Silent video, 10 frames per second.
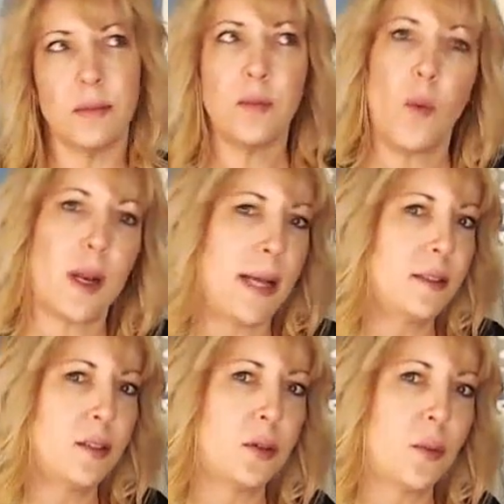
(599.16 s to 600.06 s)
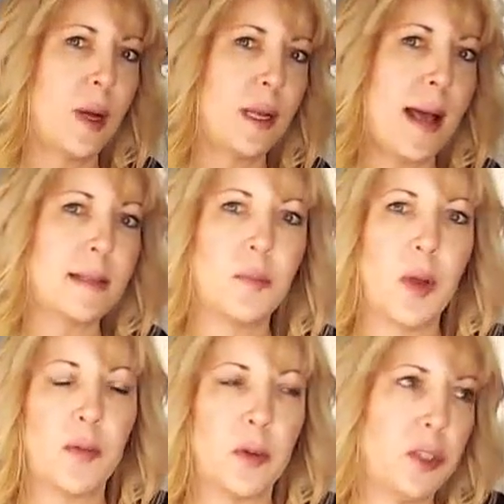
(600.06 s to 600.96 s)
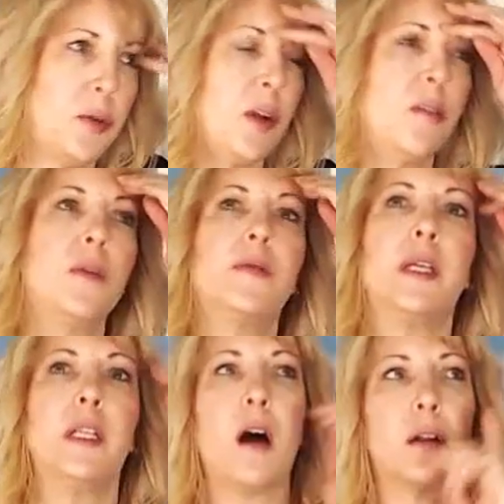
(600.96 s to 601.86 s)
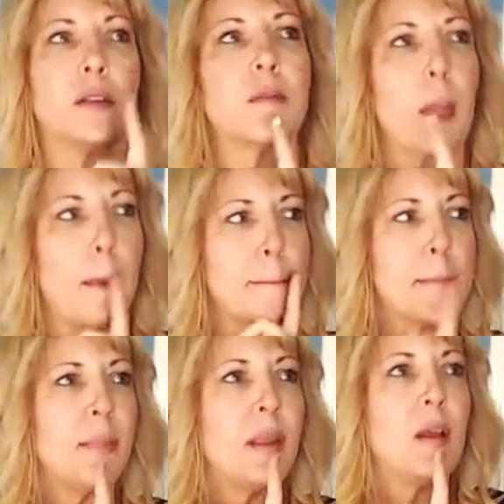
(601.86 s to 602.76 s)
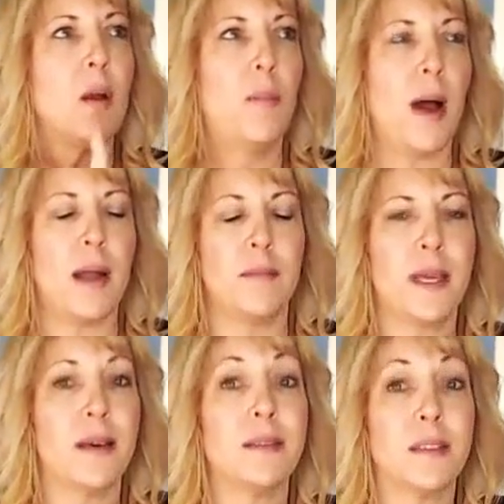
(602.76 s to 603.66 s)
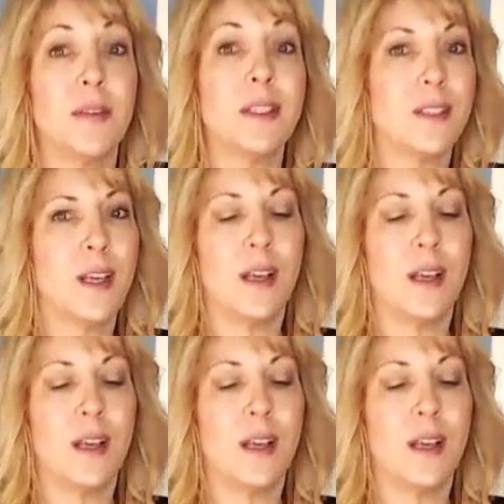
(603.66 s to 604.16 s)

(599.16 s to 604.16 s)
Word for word: one I sold, what, last month for $250. But because of this